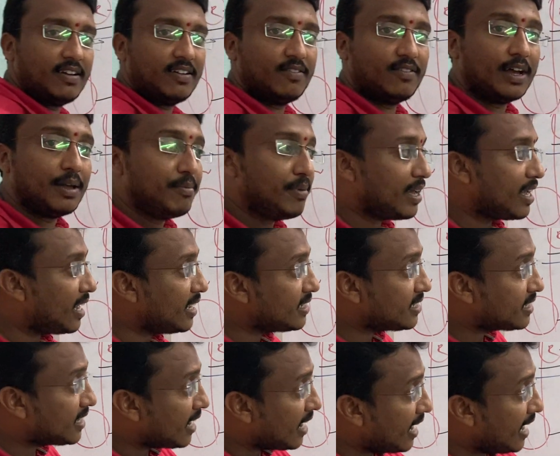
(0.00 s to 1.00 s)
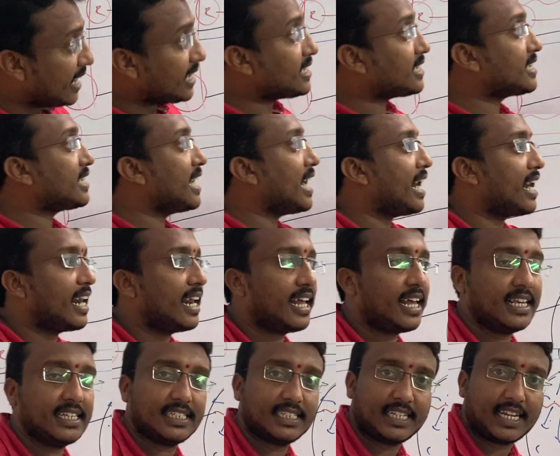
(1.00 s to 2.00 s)
Why? Because less
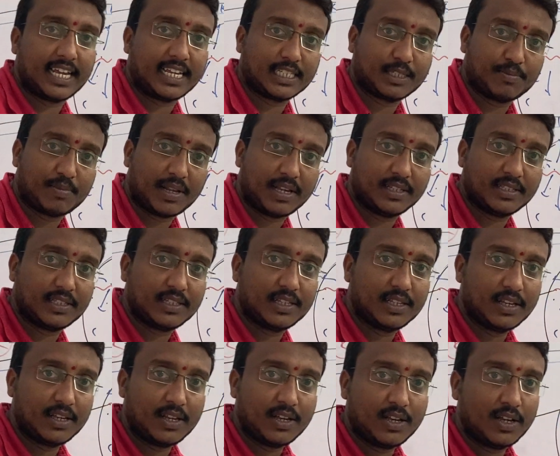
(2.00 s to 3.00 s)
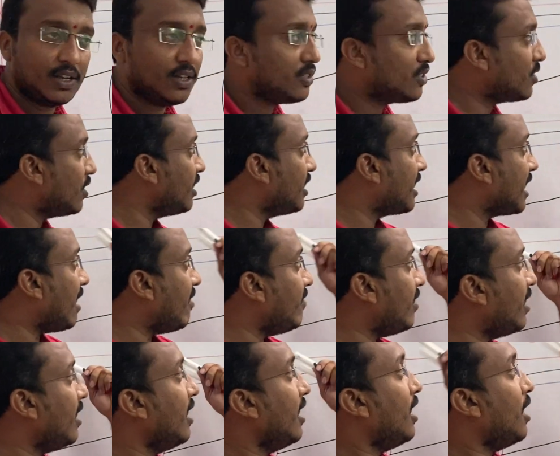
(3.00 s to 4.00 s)
scattering takes place, so it
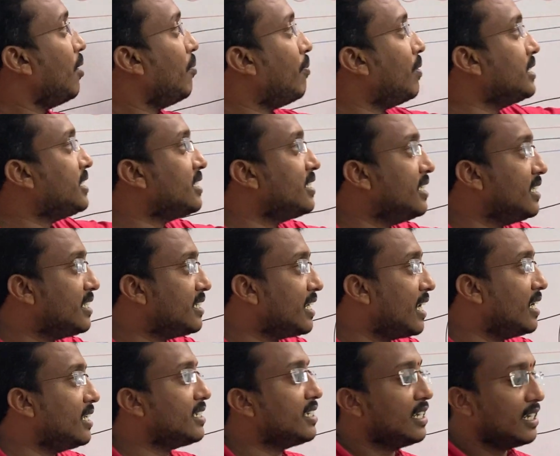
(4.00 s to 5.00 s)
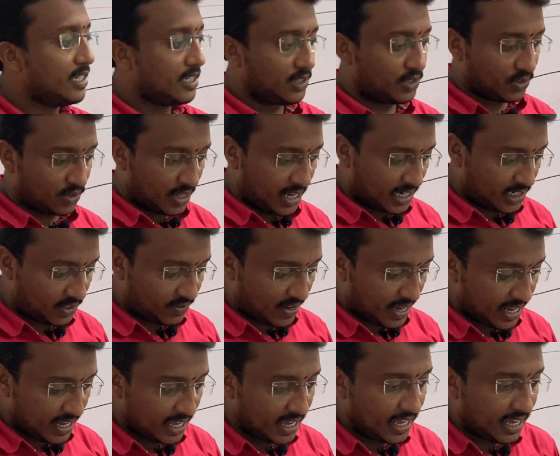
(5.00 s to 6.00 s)
travel much distance. So that's
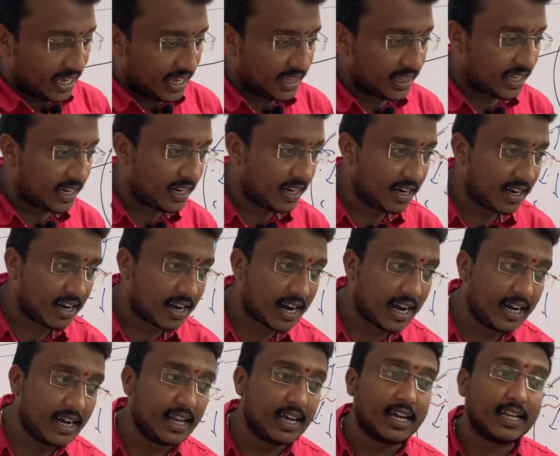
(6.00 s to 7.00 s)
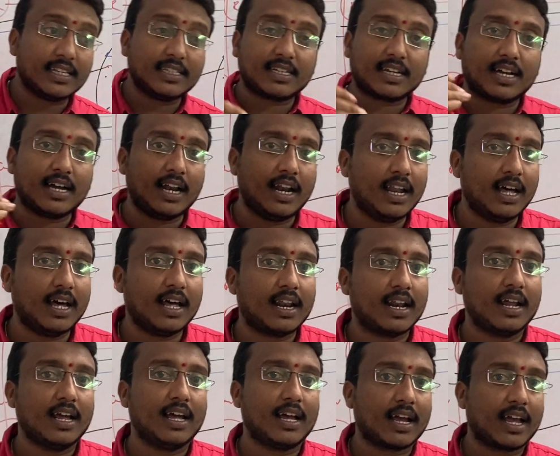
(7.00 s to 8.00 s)
why in the red color
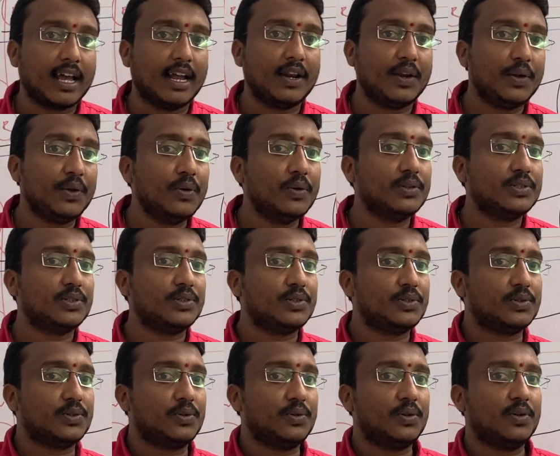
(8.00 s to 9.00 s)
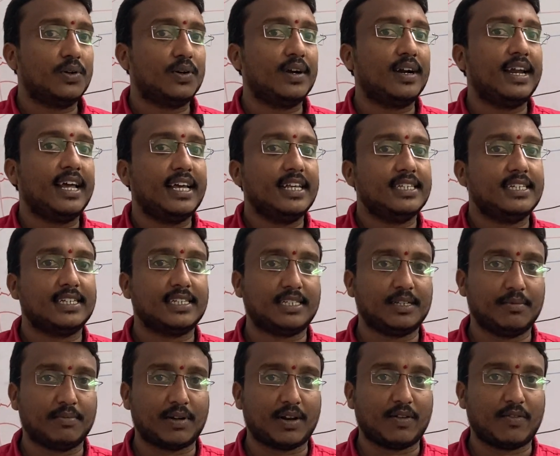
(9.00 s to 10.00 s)
can use it to danger
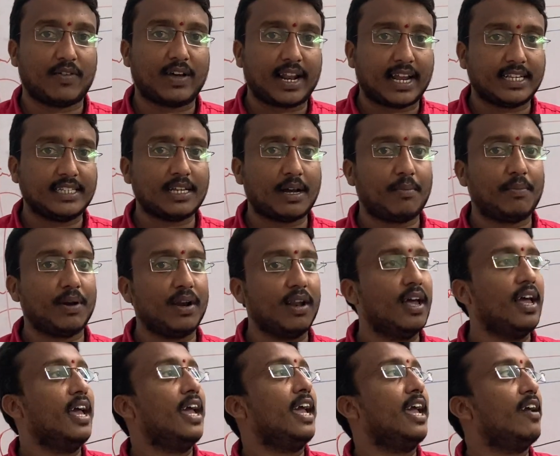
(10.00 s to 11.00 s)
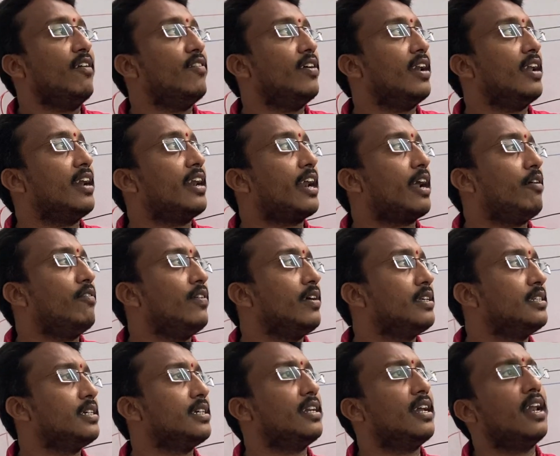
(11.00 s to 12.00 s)
symbol. For example, if in a traffic
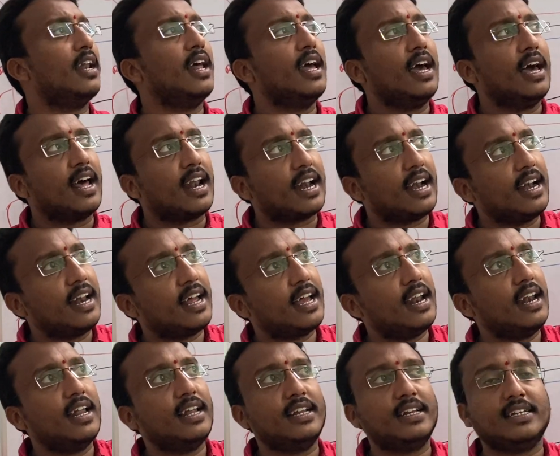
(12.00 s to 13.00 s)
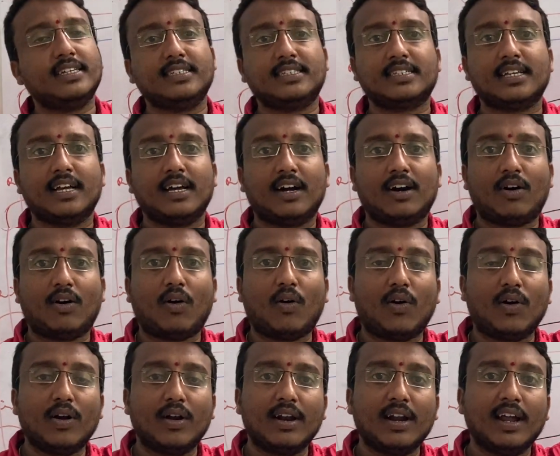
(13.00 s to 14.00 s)
signal red color is
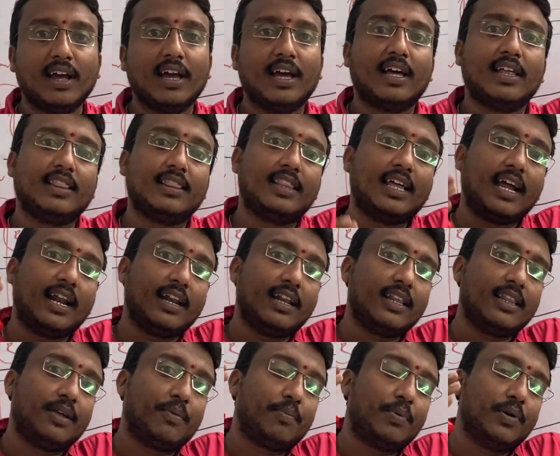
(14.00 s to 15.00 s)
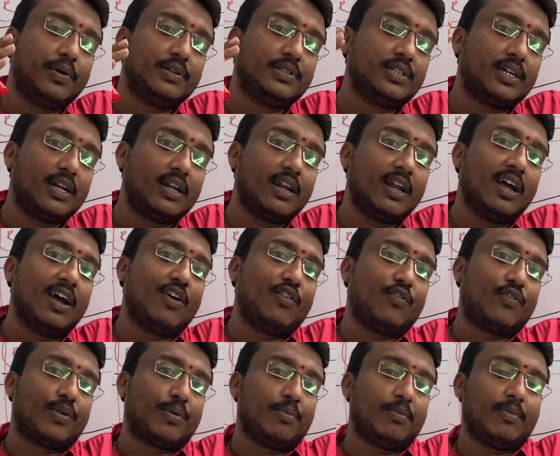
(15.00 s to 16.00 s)
on, then the person
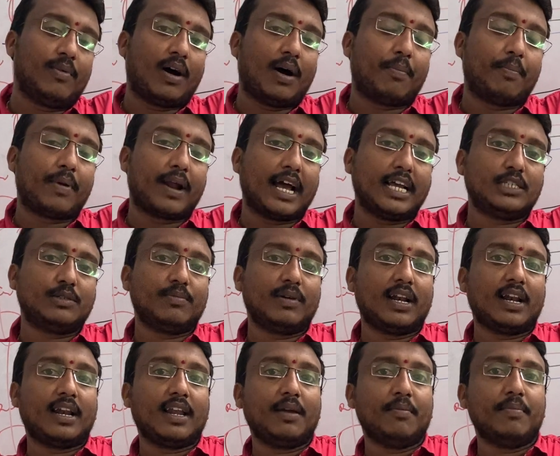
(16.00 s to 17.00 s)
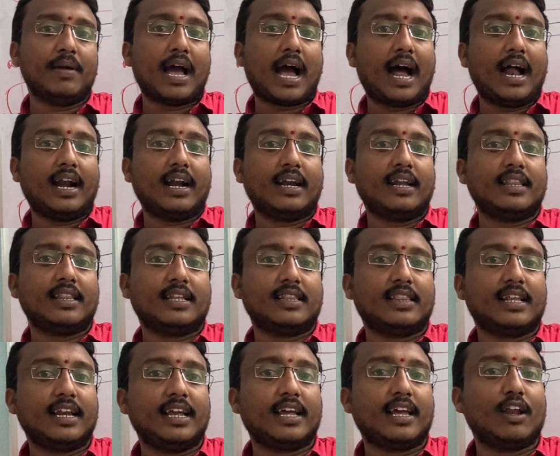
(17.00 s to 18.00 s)
from approximately behind the
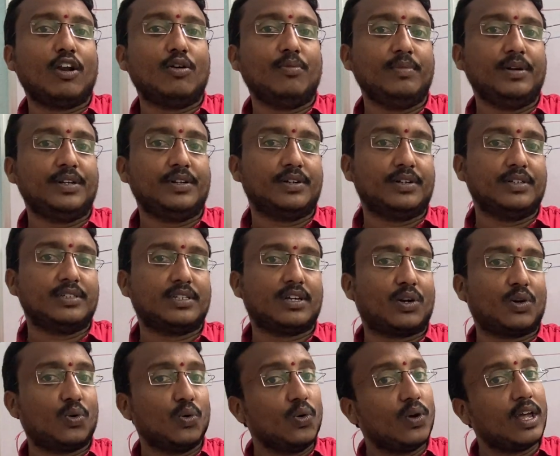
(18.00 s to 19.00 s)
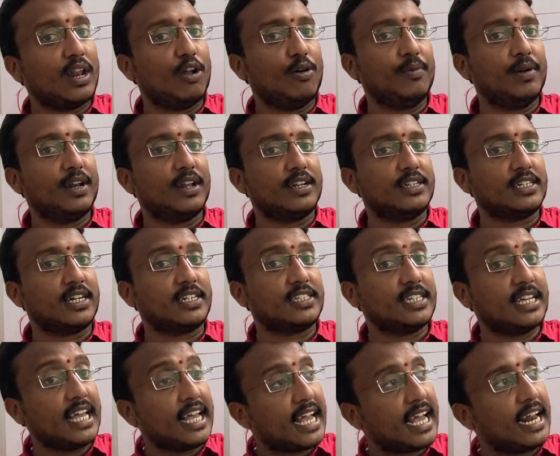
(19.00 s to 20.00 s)
3 kilometers or 2 kilometers also
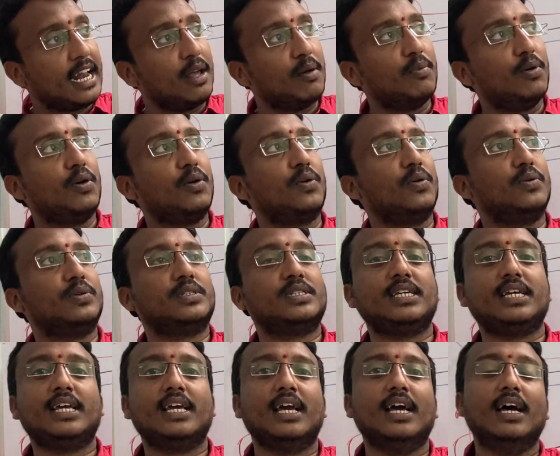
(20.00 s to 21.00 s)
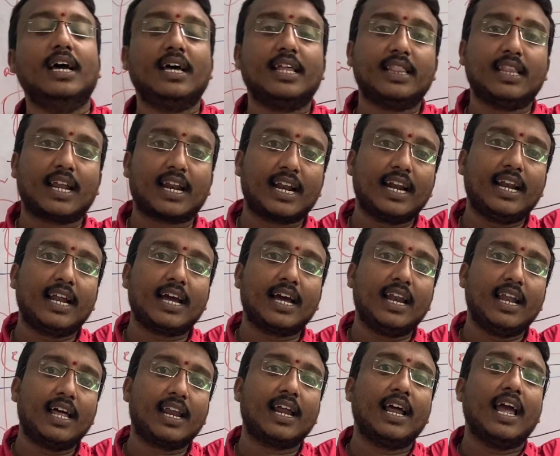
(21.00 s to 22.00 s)
he can able to see the red
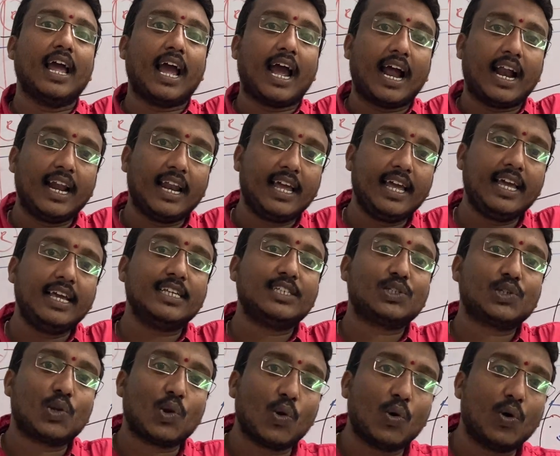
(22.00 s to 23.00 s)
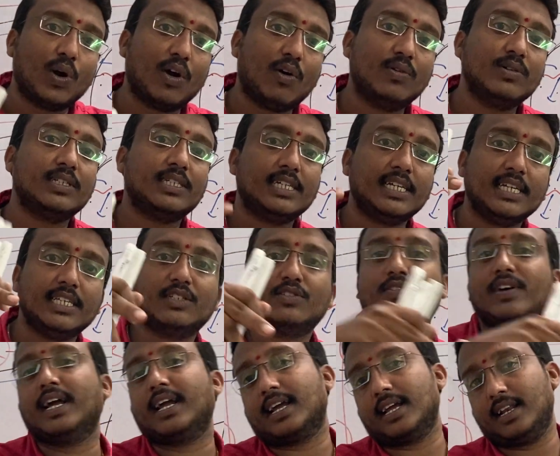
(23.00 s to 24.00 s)
color and he slow down his
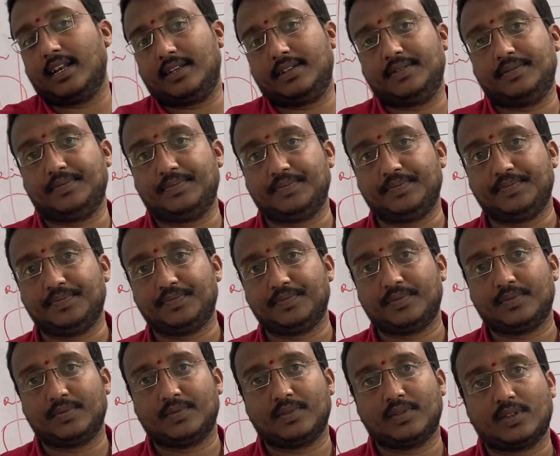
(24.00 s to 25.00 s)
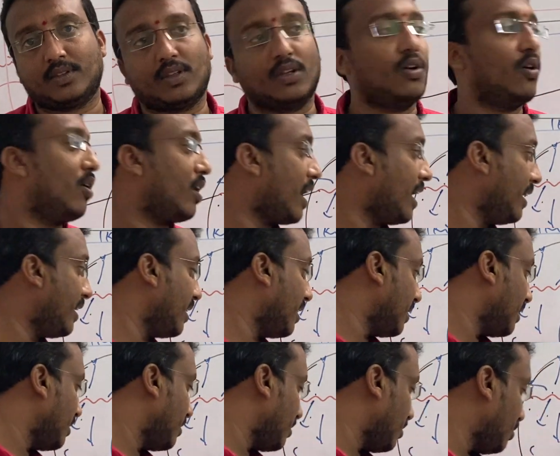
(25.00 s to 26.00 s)
vehicle. Alright,
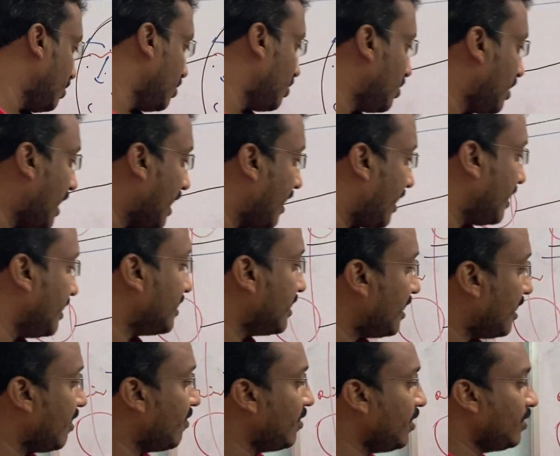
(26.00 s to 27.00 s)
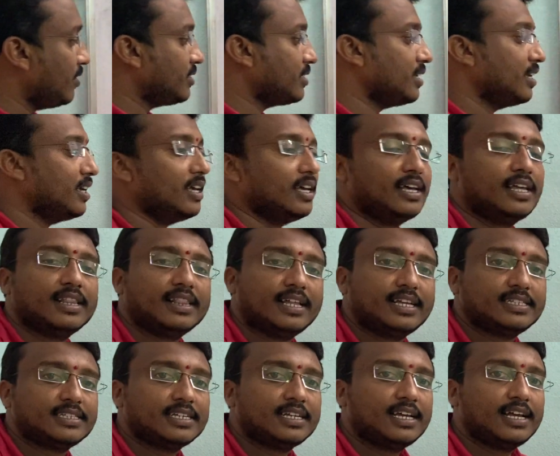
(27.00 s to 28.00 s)
due to that reason he will use
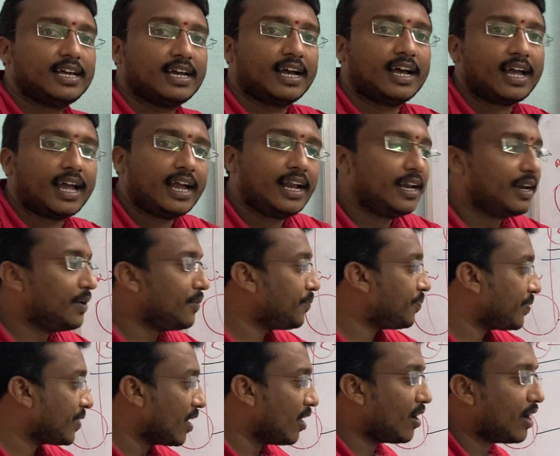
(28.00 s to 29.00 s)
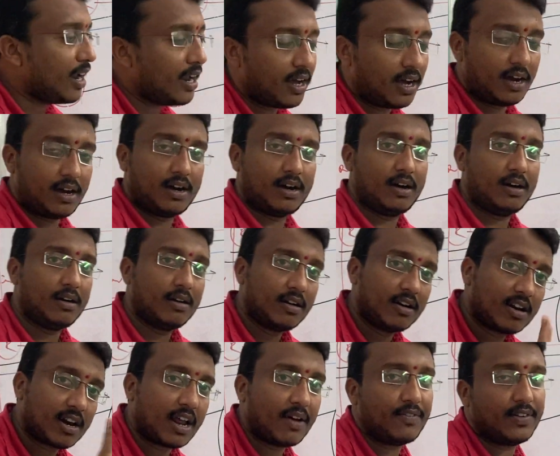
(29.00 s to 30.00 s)
this in
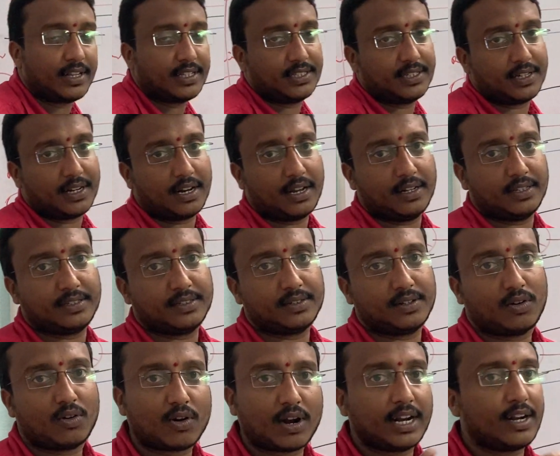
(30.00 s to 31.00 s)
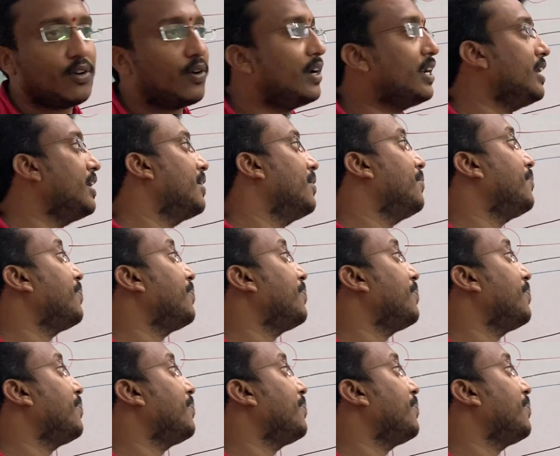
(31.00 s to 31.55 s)
traffic signals. Right, got it?